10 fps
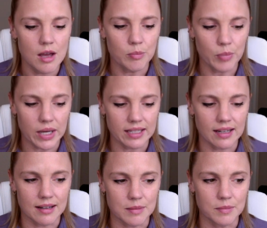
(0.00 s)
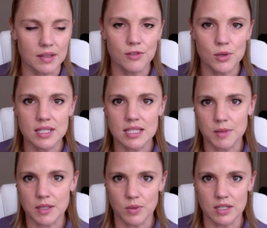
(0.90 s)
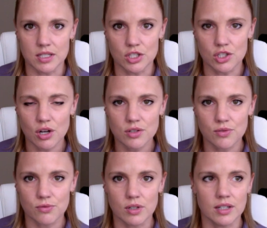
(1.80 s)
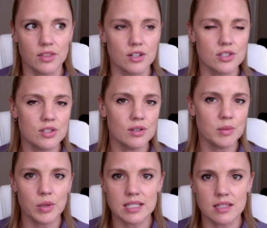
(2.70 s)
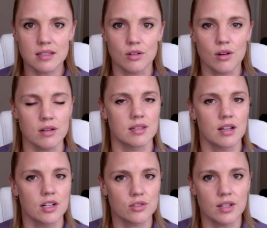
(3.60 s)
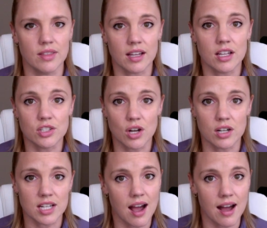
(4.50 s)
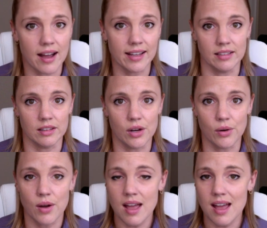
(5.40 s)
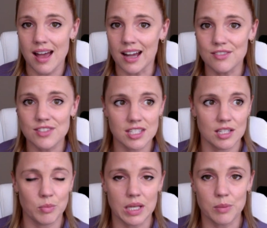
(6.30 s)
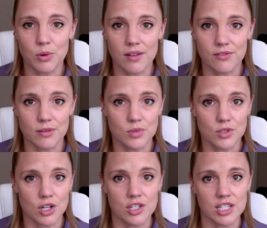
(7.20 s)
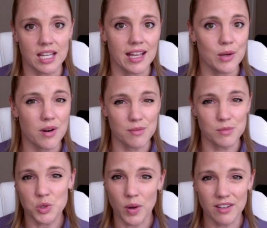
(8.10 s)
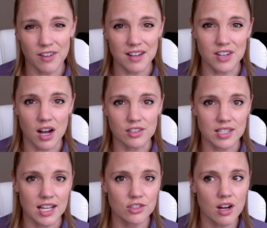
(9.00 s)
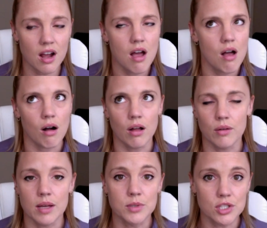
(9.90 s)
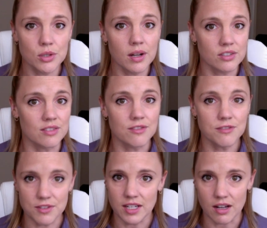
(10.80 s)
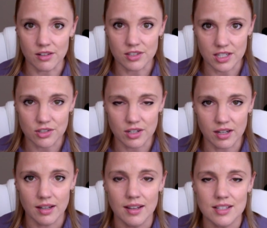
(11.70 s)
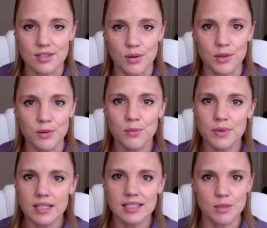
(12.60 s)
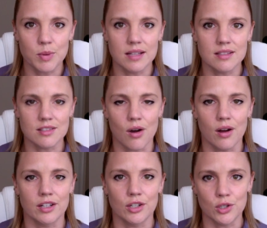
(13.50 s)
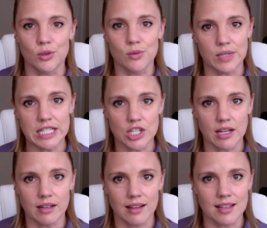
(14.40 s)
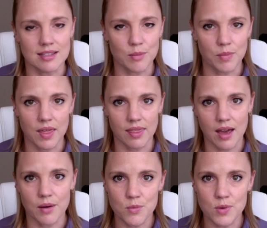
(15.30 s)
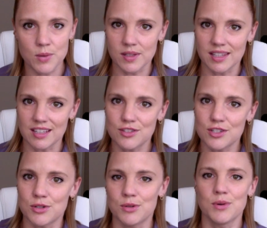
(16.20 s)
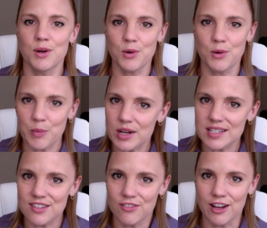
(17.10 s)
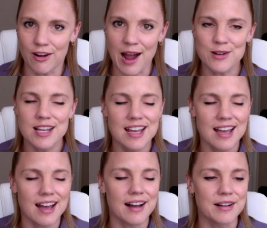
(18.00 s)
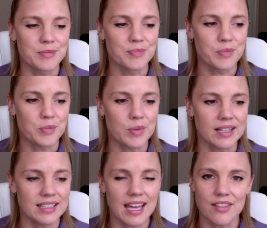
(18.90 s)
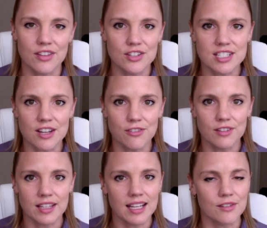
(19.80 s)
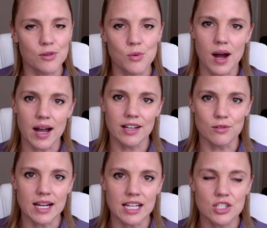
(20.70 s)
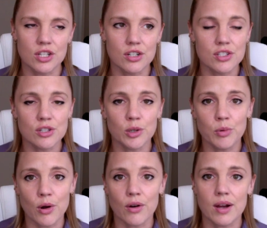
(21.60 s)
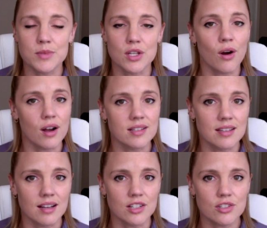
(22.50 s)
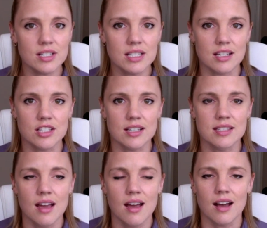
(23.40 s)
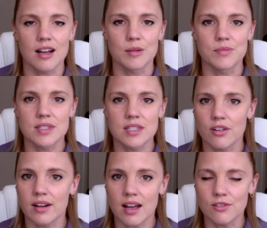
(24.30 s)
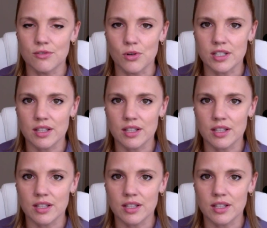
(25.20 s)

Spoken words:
But if US Inspect wanted to charge for it, there are certain places across the country that can charge high and low. I've seen people from charging anywhere from $25 extra all the way up to $250 extra. So it really depends on your region, and that's something that we will leave to corporate to figure out. But yeah, there's definitely kind of a wide range. There are certain programs across the country, such as Southern California.